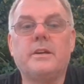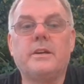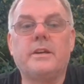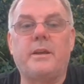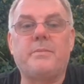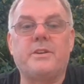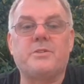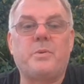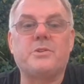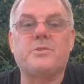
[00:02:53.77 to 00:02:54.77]
Keeping this
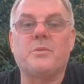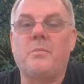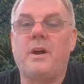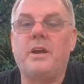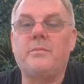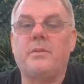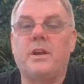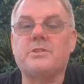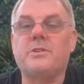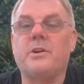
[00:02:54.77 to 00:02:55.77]
principle in mind will
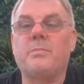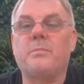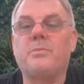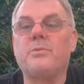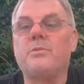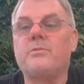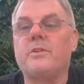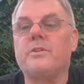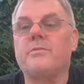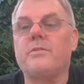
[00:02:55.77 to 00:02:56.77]
also help improve
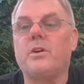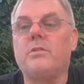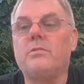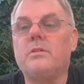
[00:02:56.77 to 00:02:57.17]
on your flow